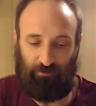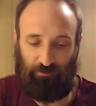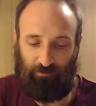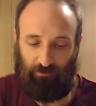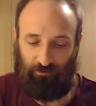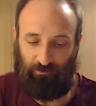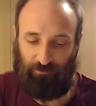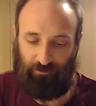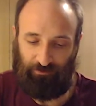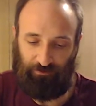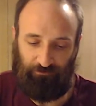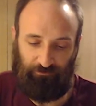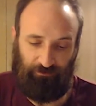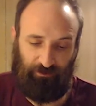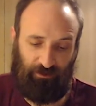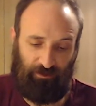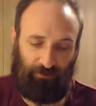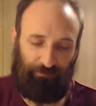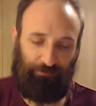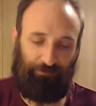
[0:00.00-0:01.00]
all
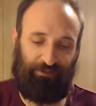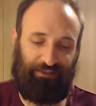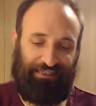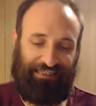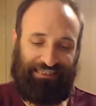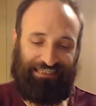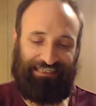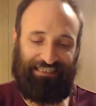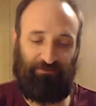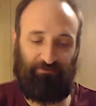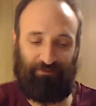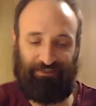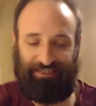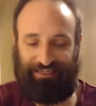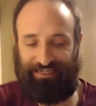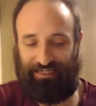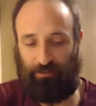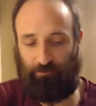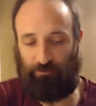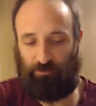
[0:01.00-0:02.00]
undeveloped and can be
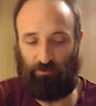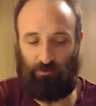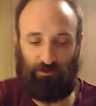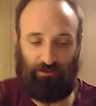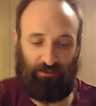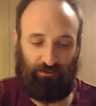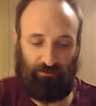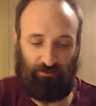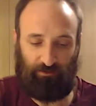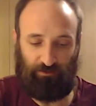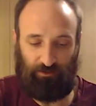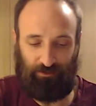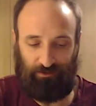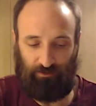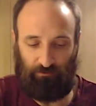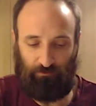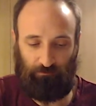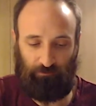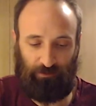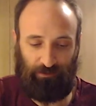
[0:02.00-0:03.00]
absolutely nothing to
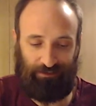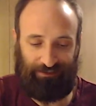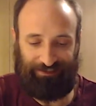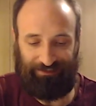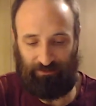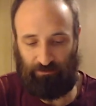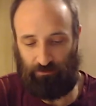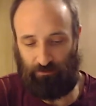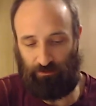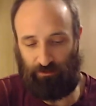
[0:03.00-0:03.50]
help their